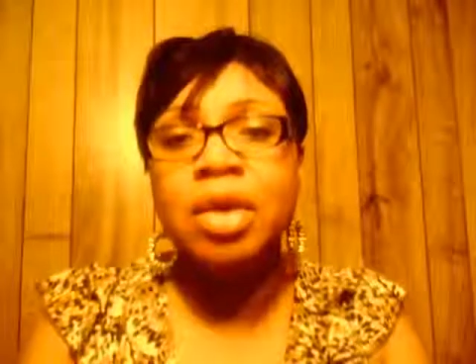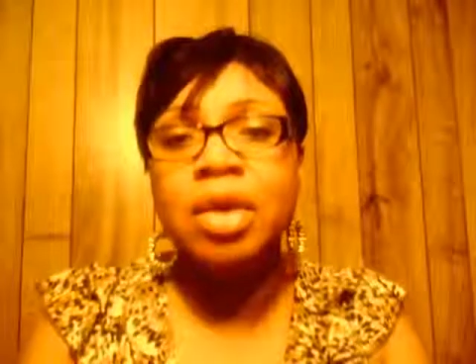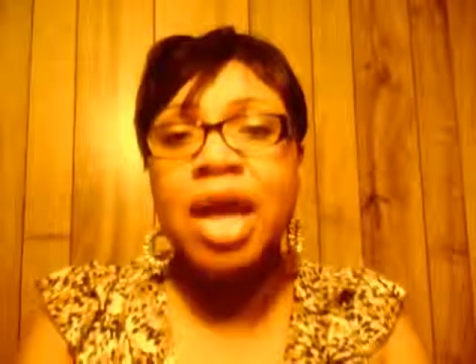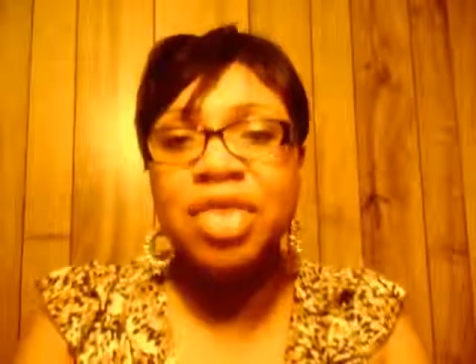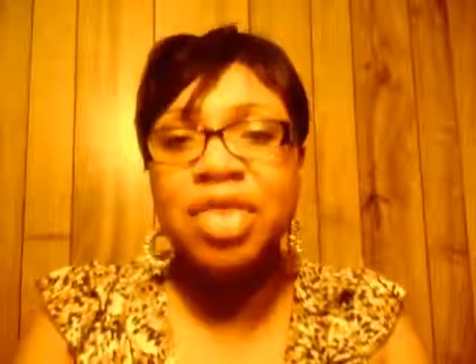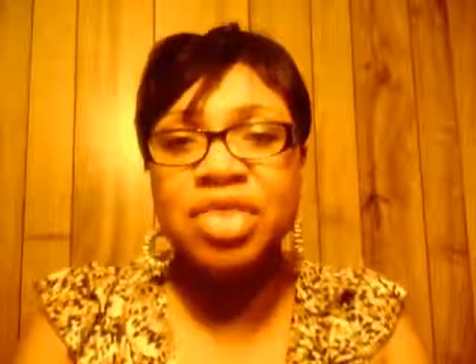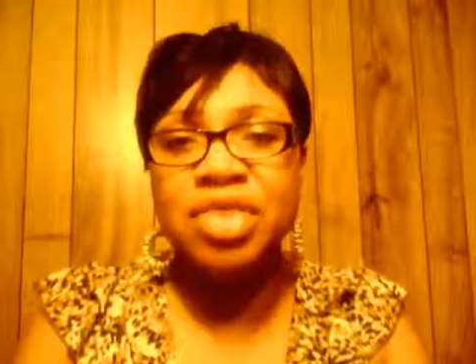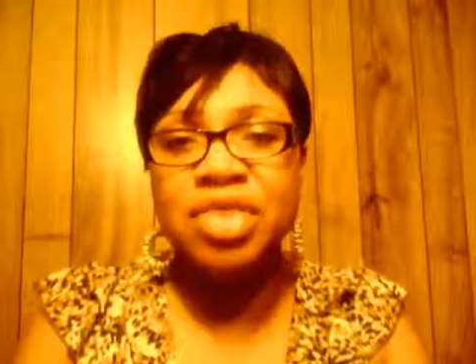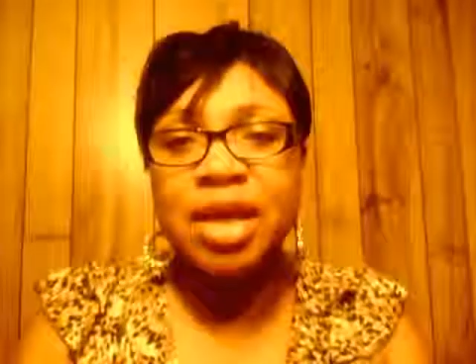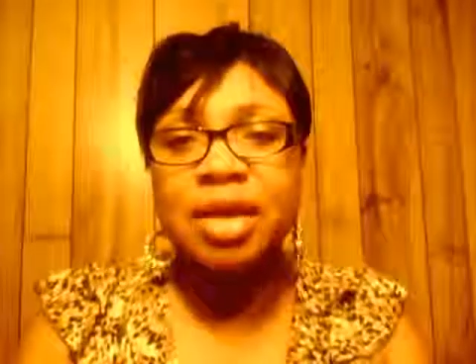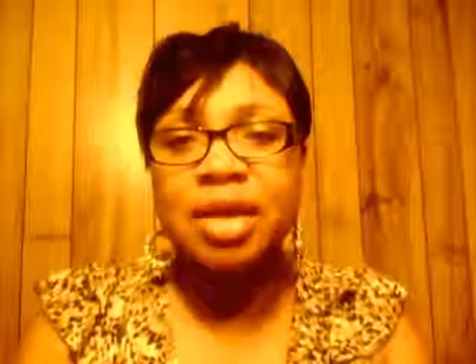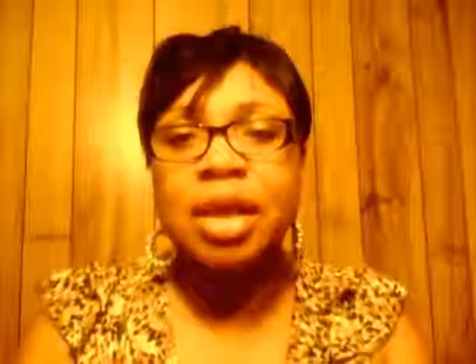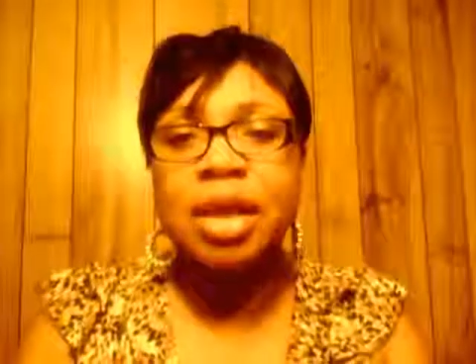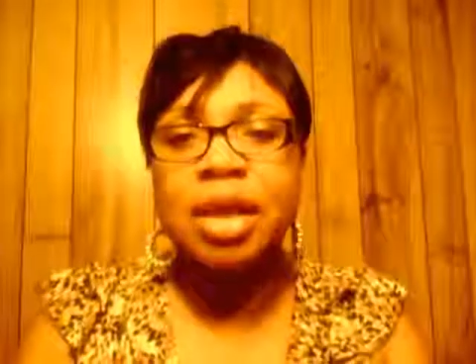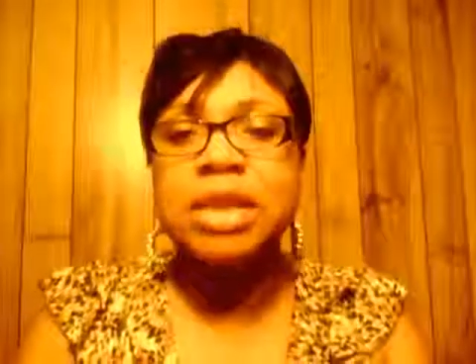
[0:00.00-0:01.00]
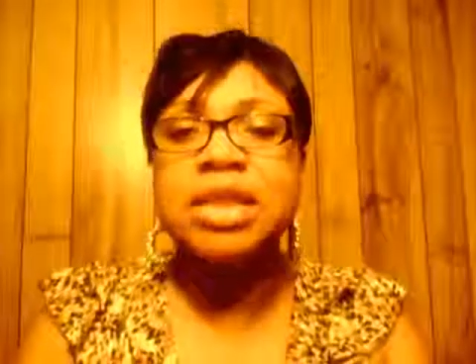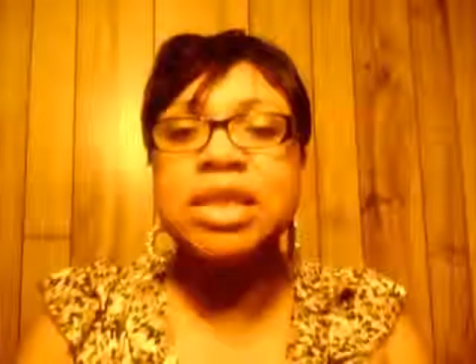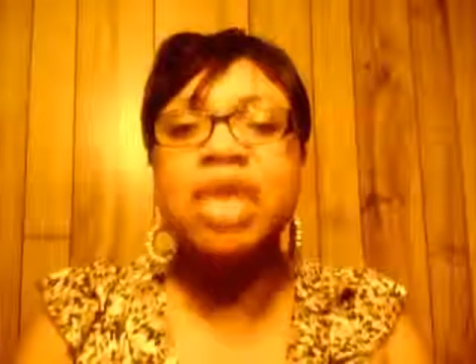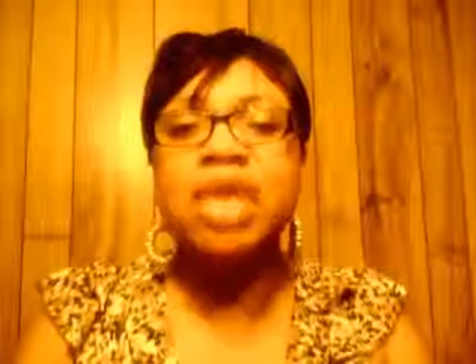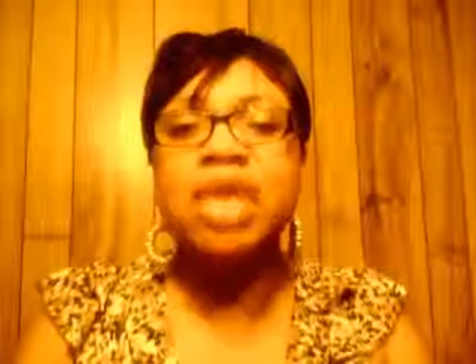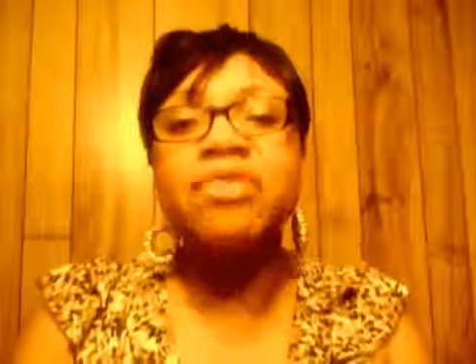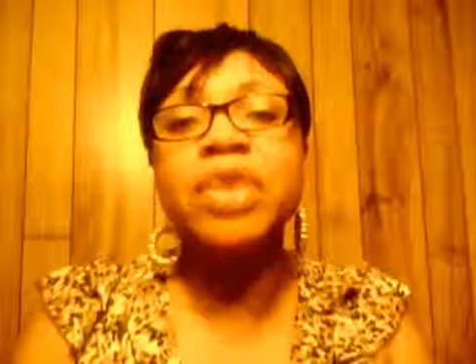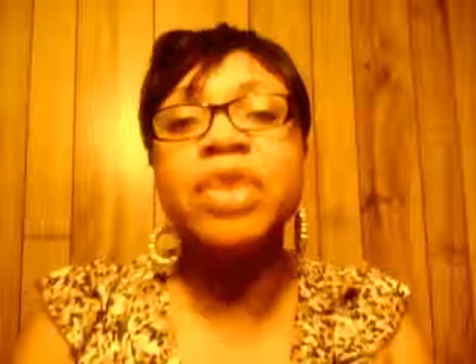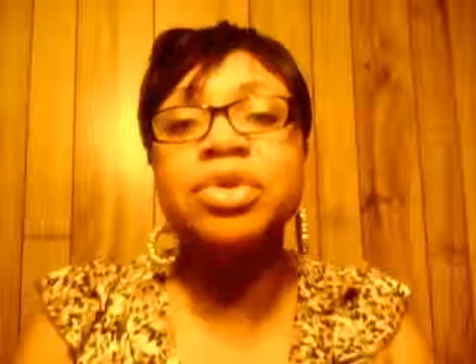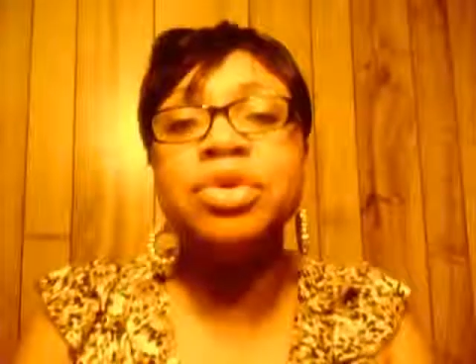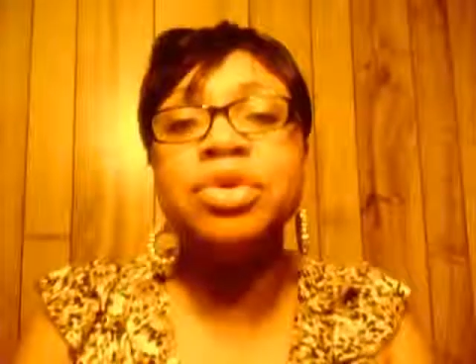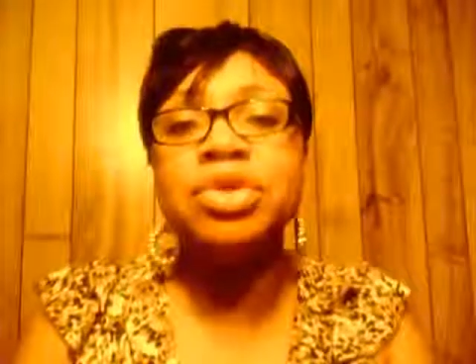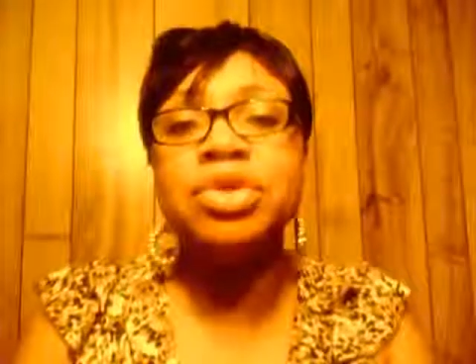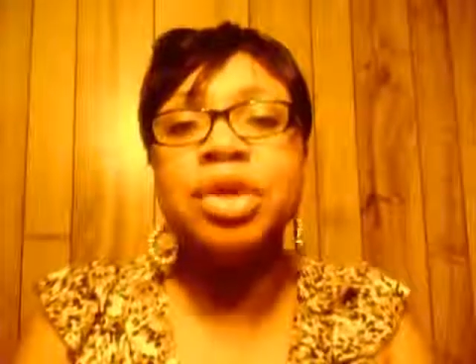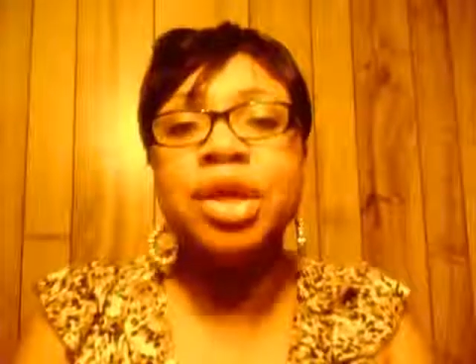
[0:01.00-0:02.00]
And then seek
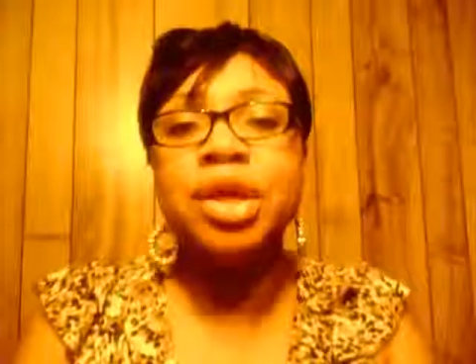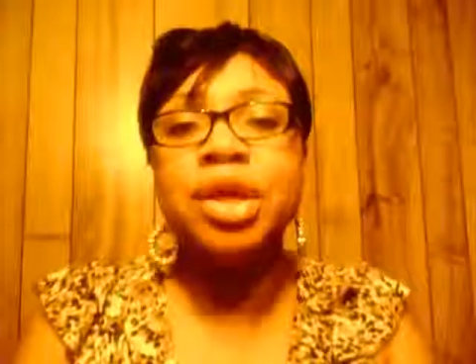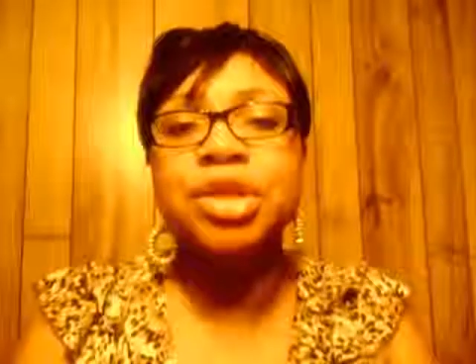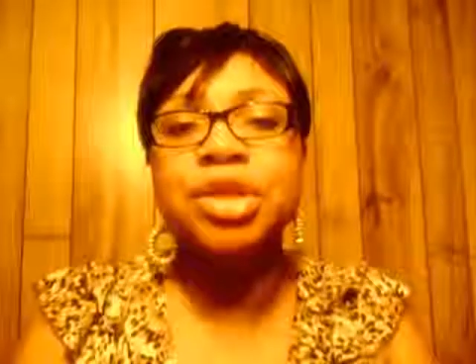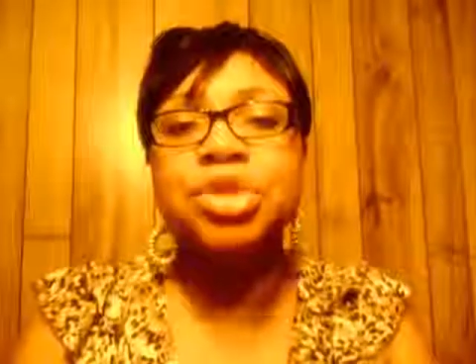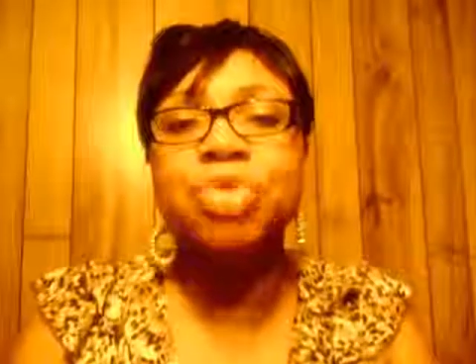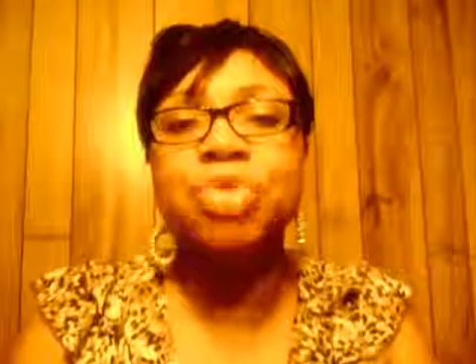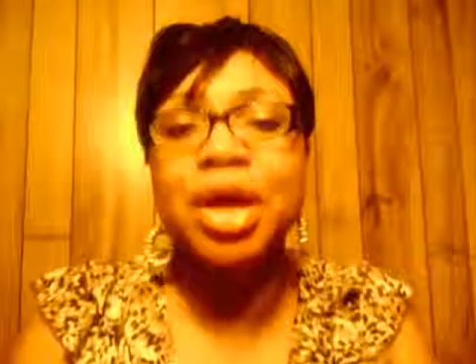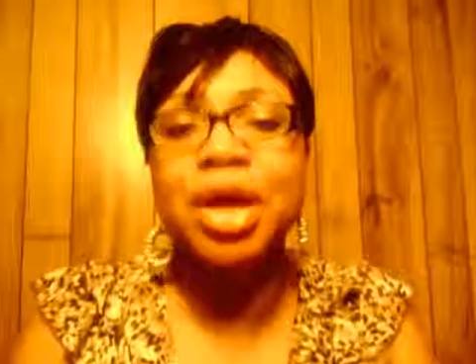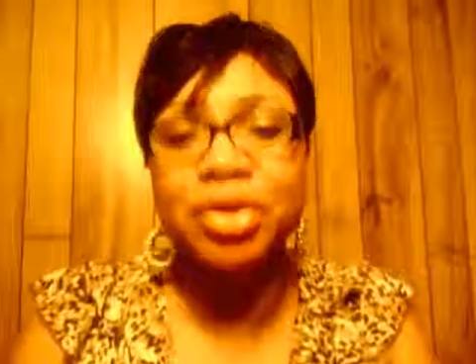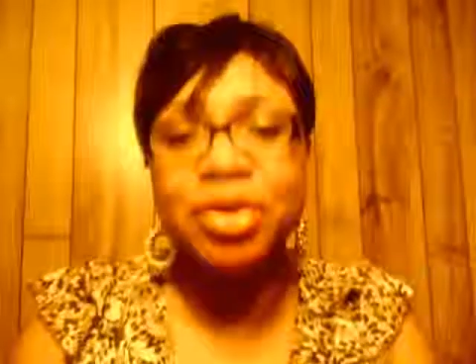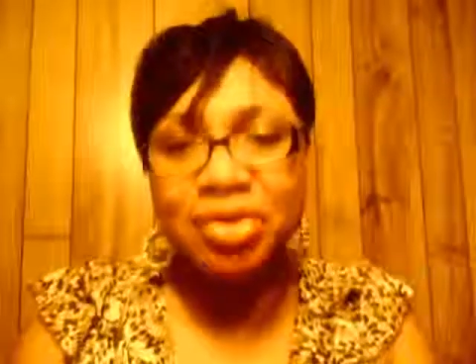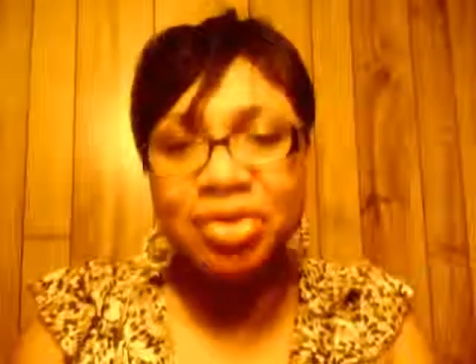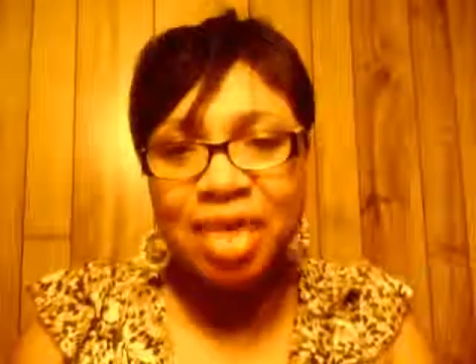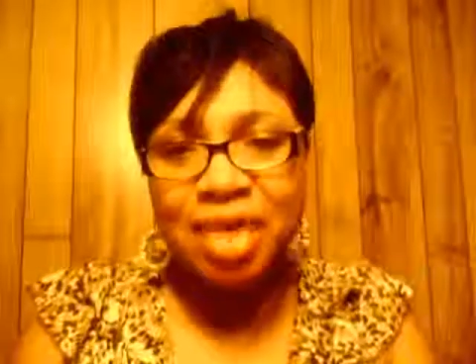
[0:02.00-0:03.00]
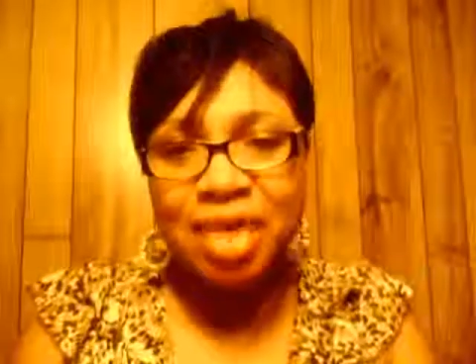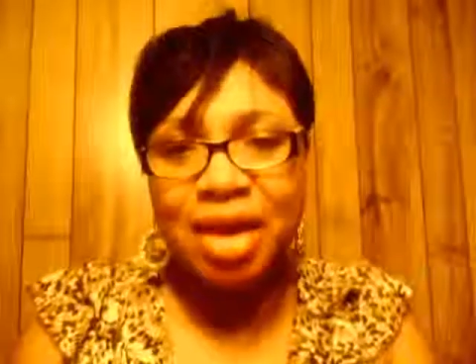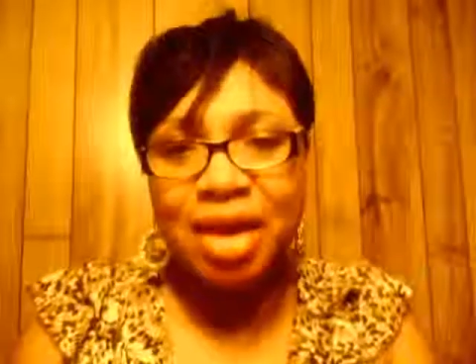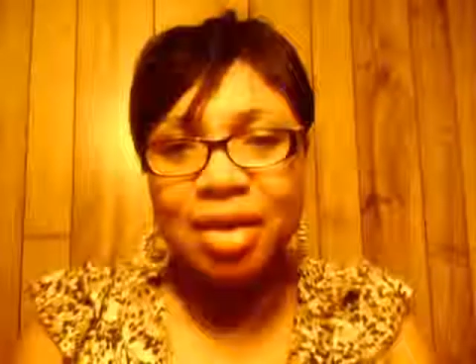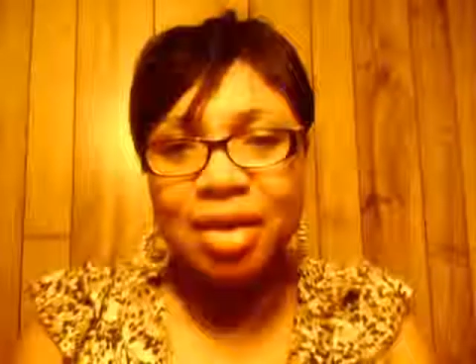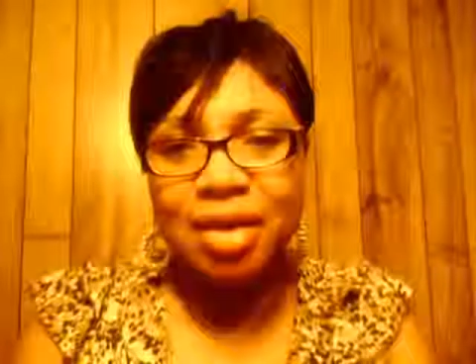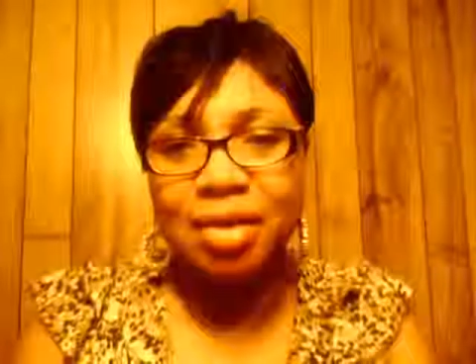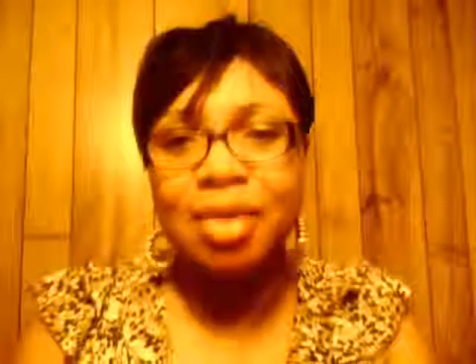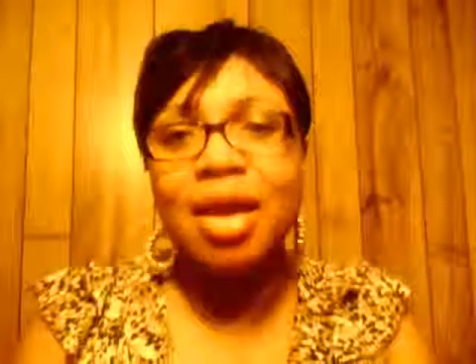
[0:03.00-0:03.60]
first to understand,